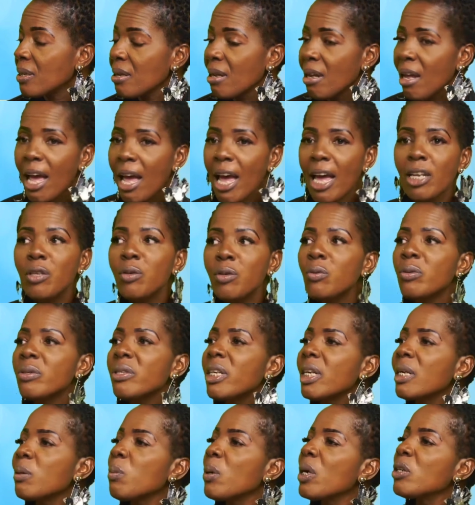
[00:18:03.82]
and you
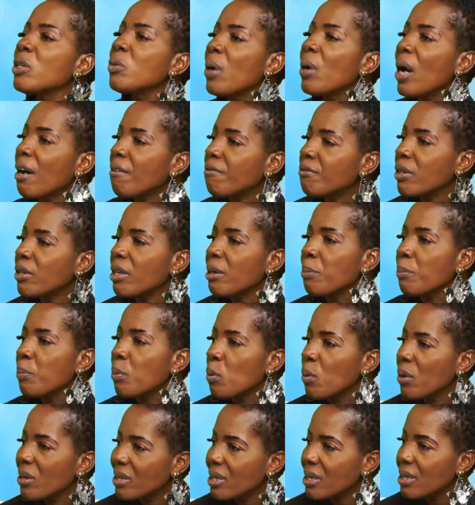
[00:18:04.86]
say, well, you have to
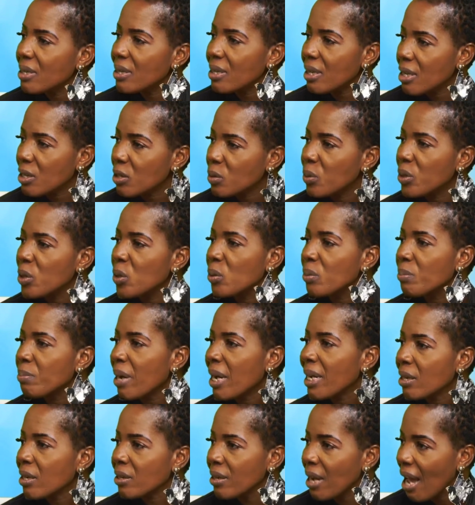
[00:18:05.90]
import these things,
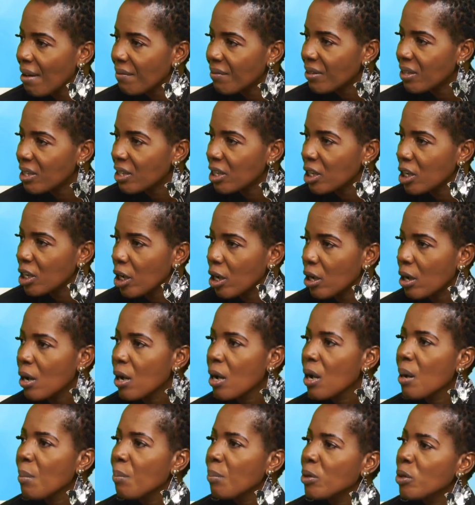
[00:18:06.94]
might not have it here,
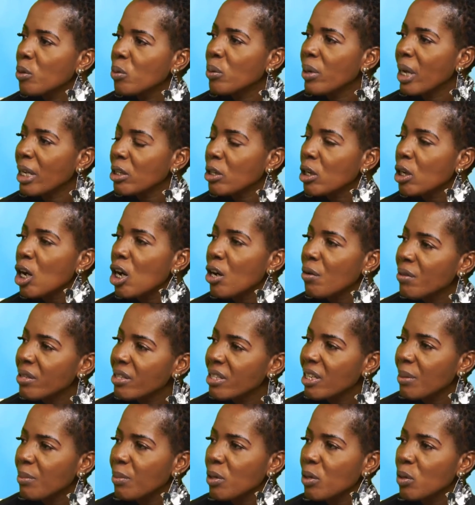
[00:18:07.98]
but you encourage
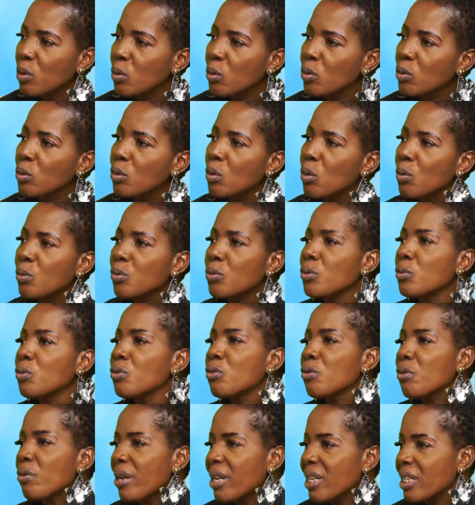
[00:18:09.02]
them. You don't go too
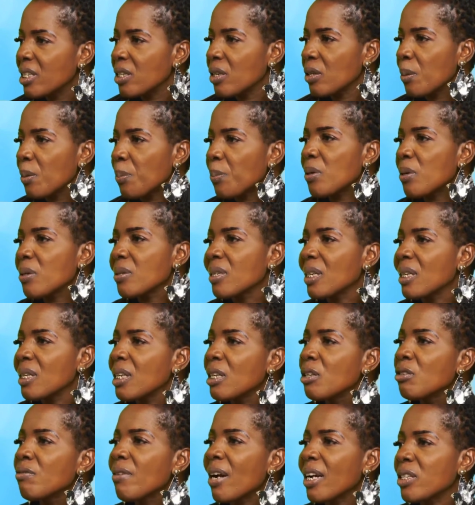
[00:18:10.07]
crazy on a person.
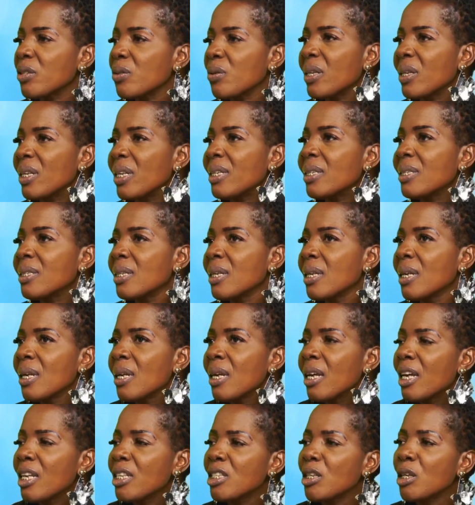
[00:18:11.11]
Gradually,
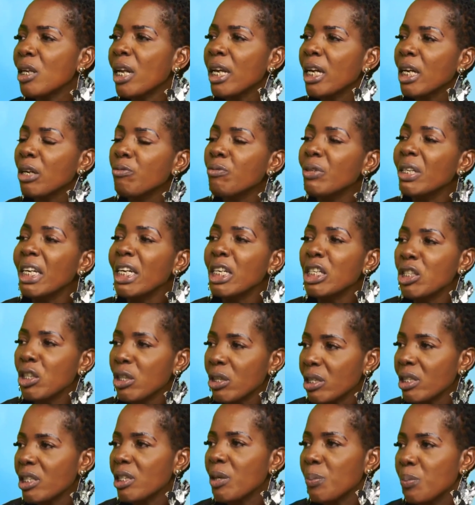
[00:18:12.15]
it's like a
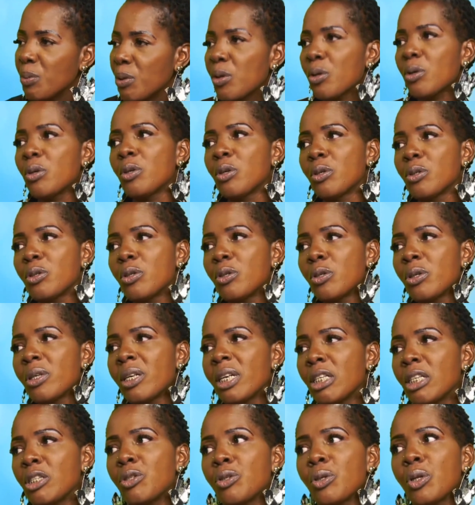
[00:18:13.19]
relationship. You're
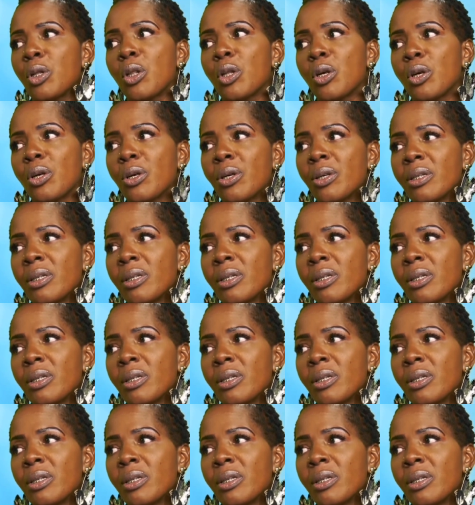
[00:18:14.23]
getting to learn